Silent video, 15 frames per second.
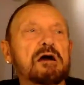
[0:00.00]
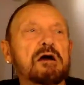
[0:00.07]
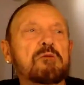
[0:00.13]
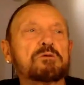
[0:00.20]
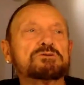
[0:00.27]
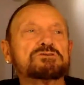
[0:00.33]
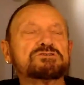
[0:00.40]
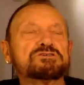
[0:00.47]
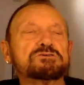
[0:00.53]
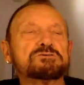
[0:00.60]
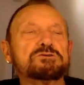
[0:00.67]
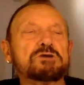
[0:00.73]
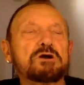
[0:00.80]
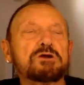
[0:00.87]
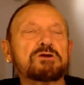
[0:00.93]
want
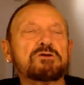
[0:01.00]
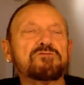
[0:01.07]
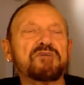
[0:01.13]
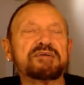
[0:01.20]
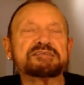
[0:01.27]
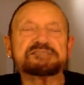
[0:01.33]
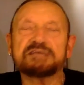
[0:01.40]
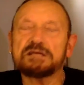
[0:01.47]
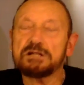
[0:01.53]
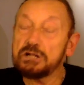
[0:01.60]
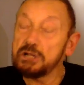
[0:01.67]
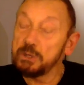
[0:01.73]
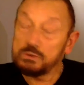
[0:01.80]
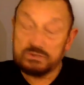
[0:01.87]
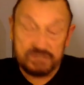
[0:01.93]
your face
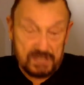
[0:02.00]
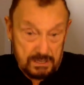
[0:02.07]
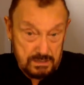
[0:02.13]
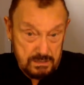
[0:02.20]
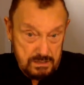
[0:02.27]
closer